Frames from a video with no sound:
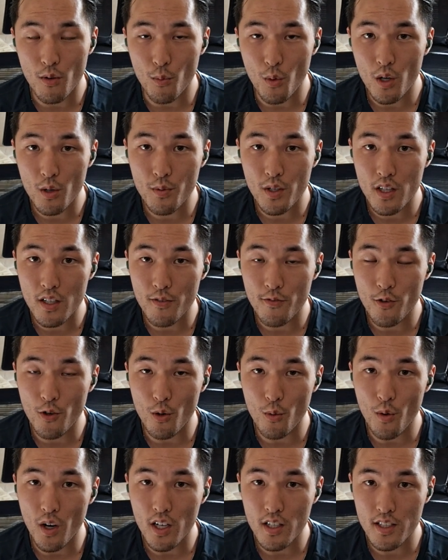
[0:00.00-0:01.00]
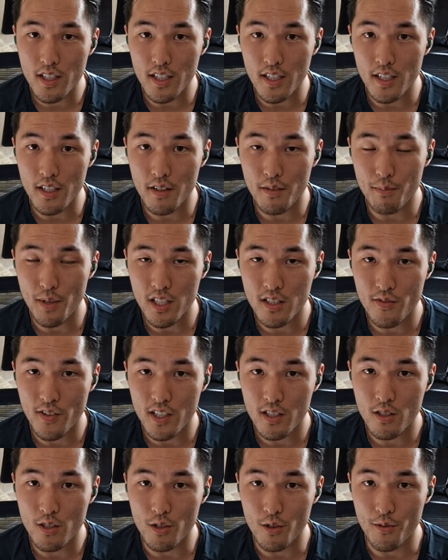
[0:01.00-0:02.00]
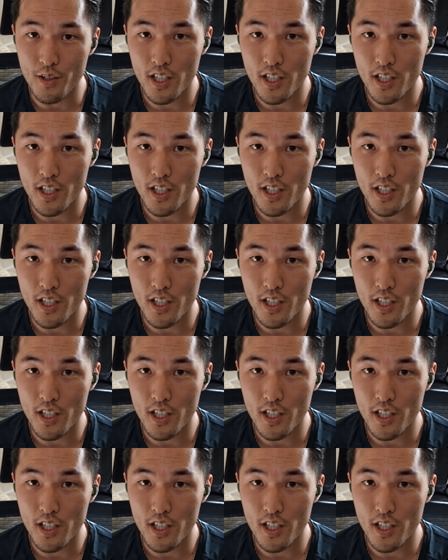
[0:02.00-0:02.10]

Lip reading: work with him for a while in Mass Effect 2.